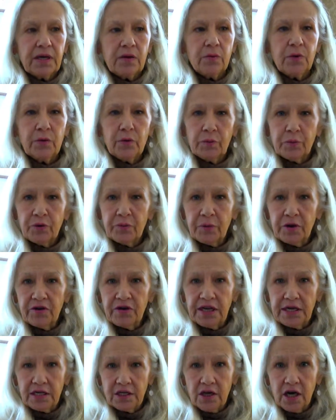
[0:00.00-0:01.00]
We were
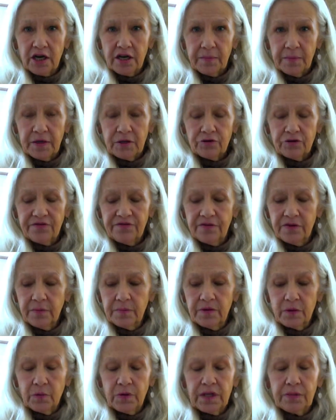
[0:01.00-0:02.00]
promoting a documentary
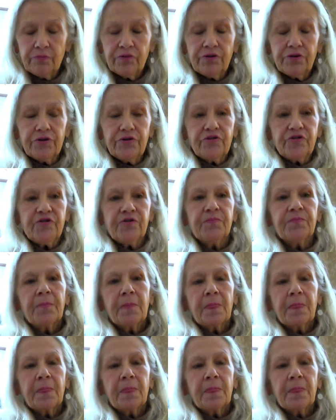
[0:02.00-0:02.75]
film that we had produced.